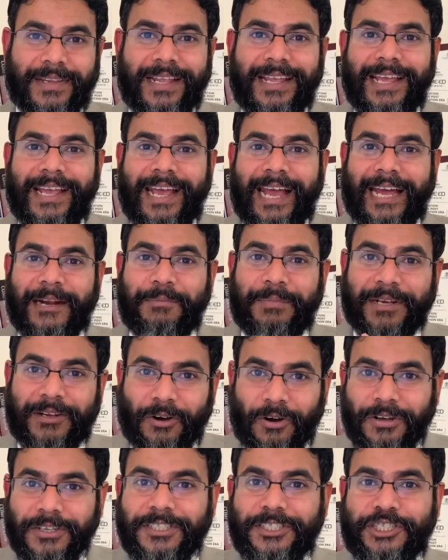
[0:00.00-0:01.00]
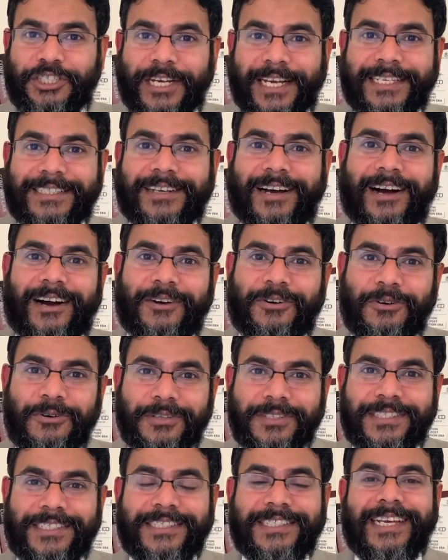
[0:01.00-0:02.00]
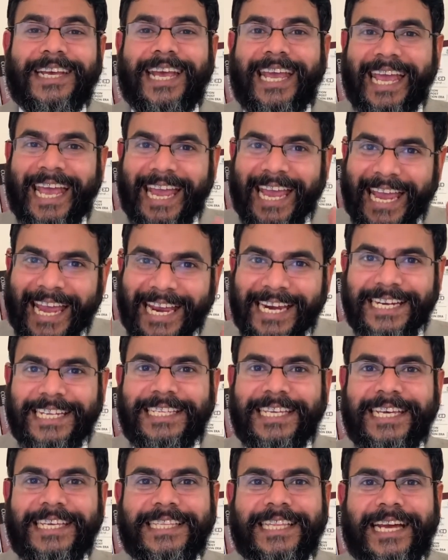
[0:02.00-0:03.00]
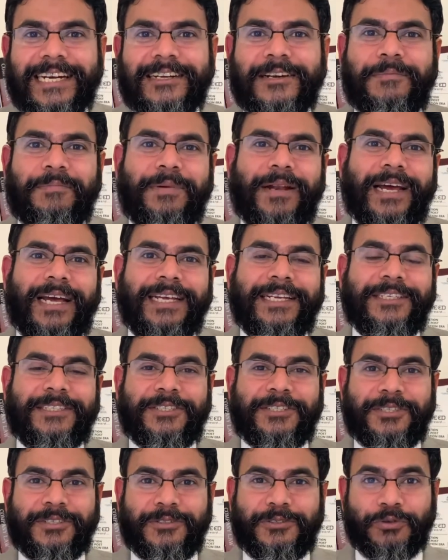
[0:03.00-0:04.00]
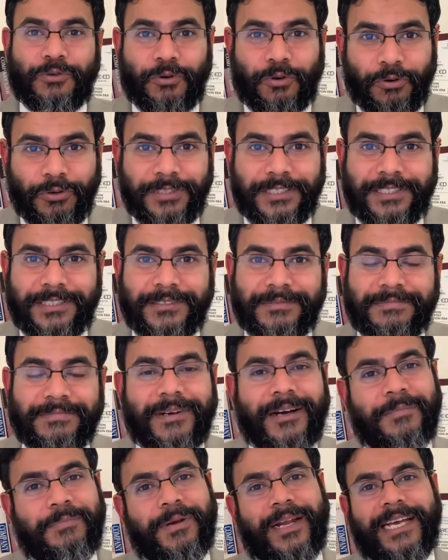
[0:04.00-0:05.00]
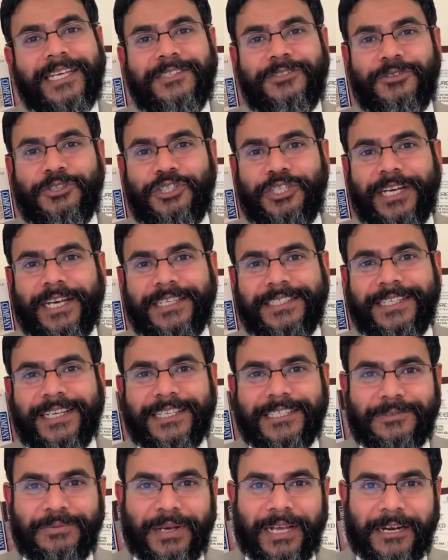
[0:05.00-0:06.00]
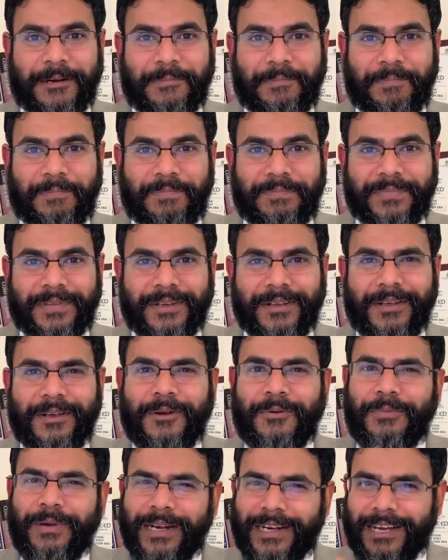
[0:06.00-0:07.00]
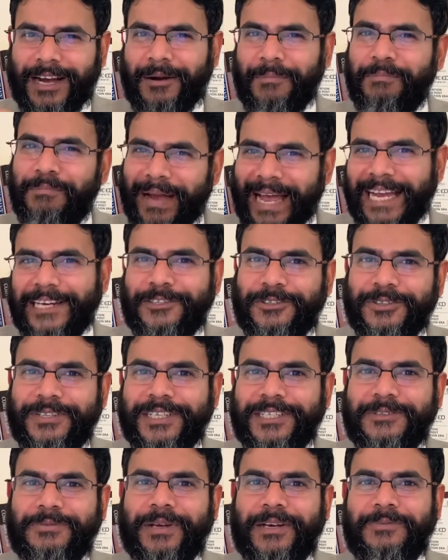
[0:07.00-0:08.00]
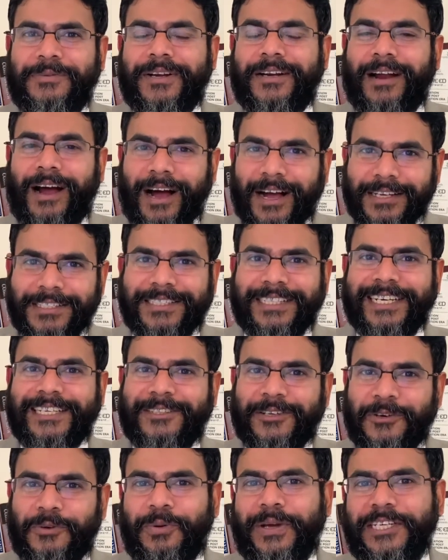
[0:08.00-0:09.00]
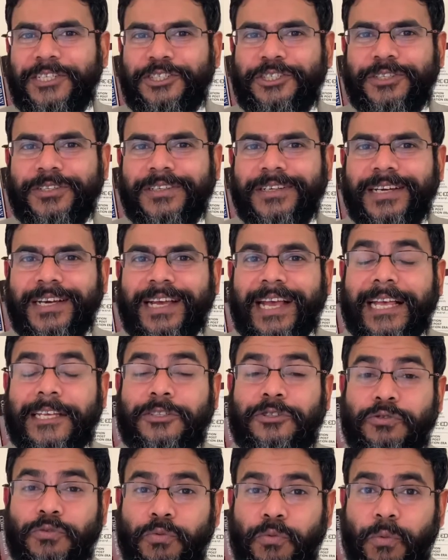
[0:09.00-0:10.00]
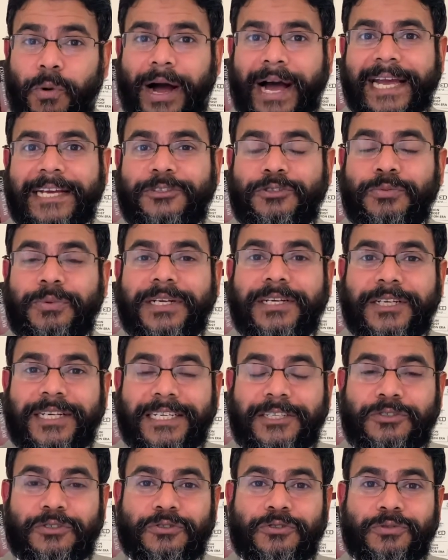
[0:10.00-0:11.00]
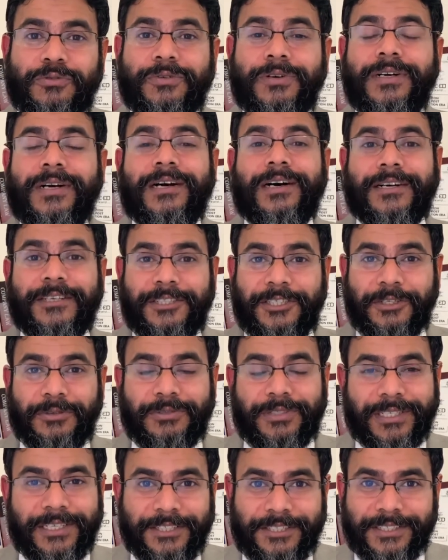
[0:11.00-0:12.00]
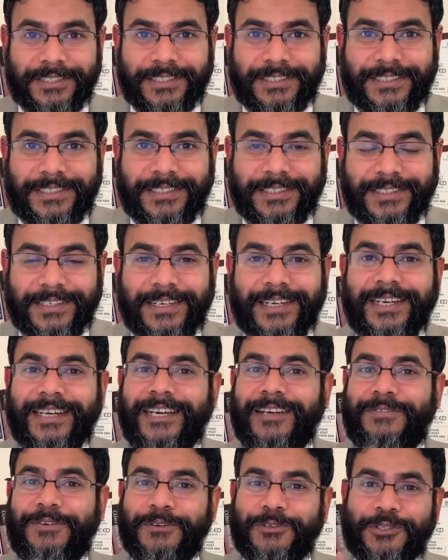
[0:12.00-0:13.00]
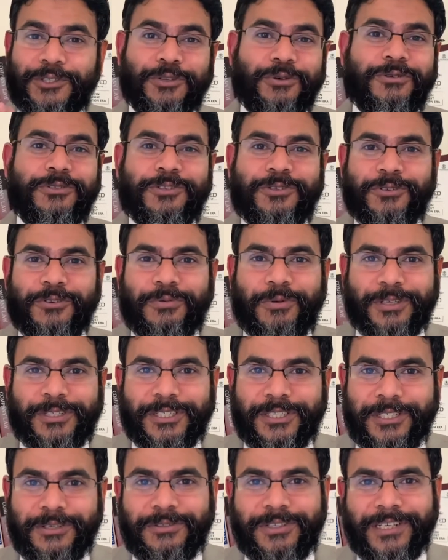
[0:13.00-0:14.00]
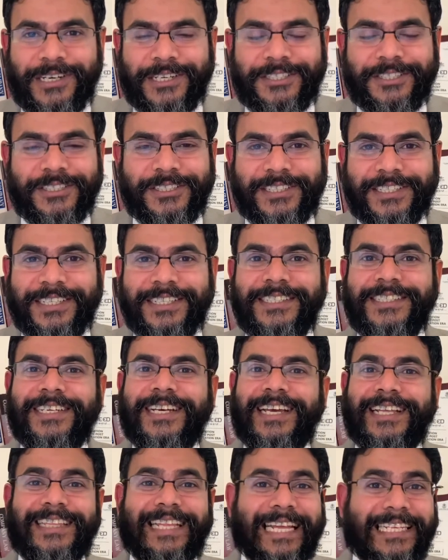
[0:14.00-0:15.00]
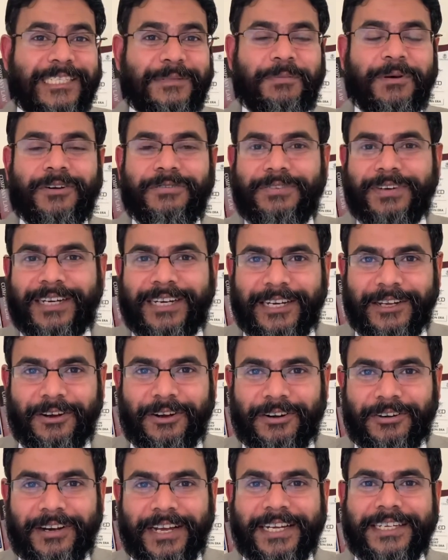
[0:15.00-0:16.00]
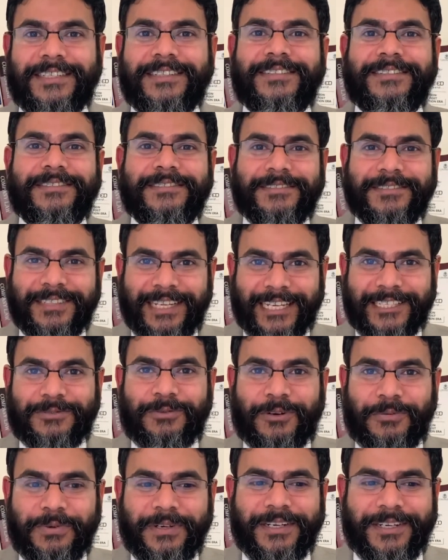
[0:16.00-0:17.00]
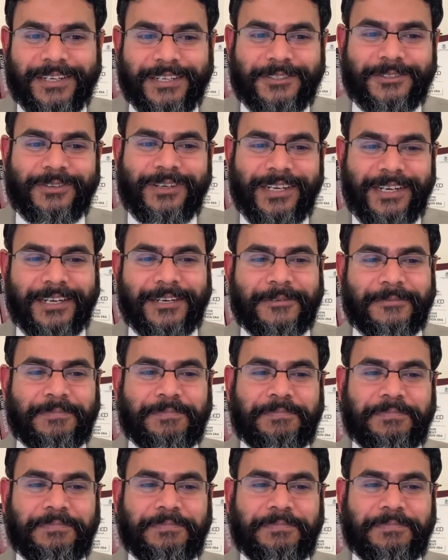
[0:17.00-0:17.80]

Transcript: And because shares are goods, anything that applies to goods applies to shares as well. We'll come back to this when we are asking the question as to why do we need to do a due diligence. If you don't know what a due diligence is, that's perfectly all right. That's what we're here to learn.